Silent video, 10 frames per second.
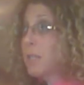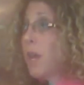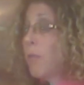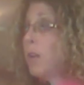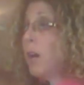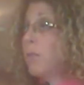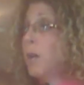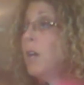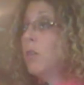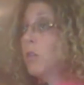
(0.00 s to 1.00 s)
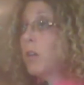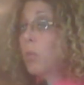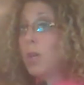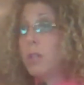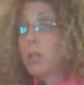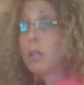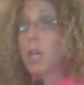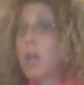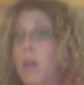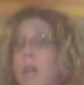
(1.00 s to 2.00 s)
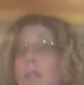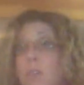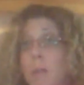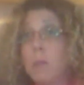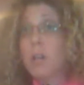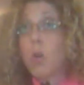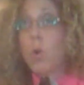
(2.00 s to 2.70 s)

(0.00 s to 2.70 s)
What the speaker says: is safe enough so that we declare it's going to be a